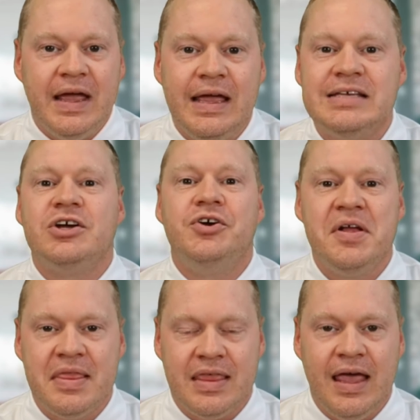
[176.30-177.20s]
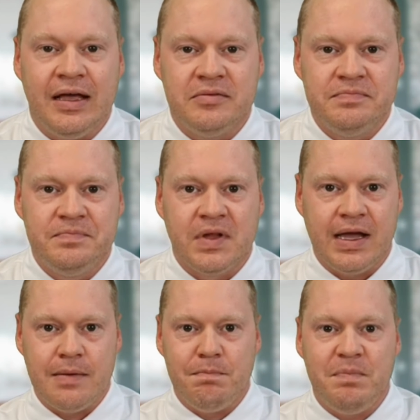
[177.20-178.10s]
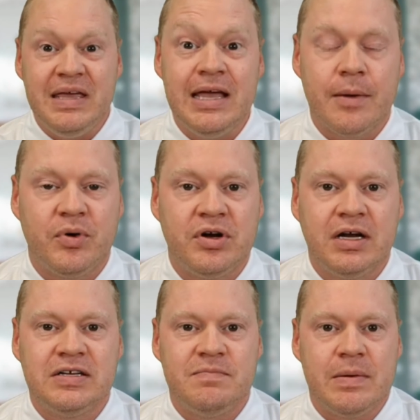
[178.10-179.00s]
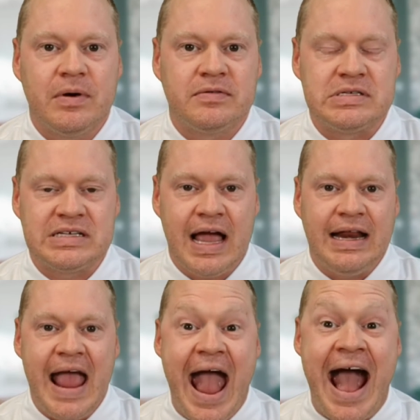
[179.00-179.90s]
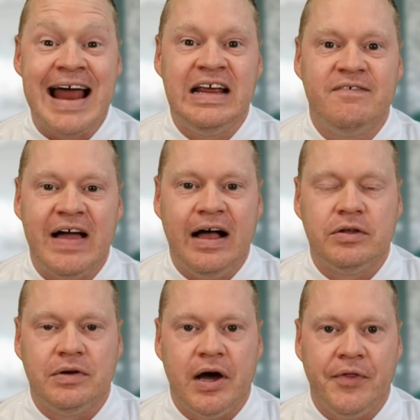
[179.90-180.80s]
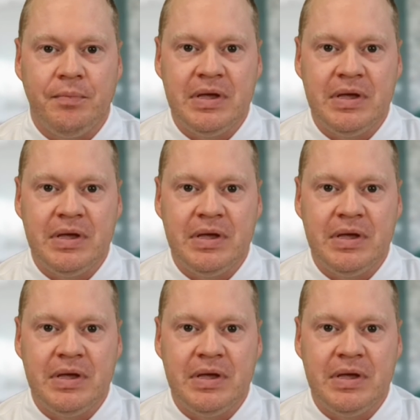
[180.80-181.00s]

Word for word: is a good thing. Again, being a productive member of society, adding value to other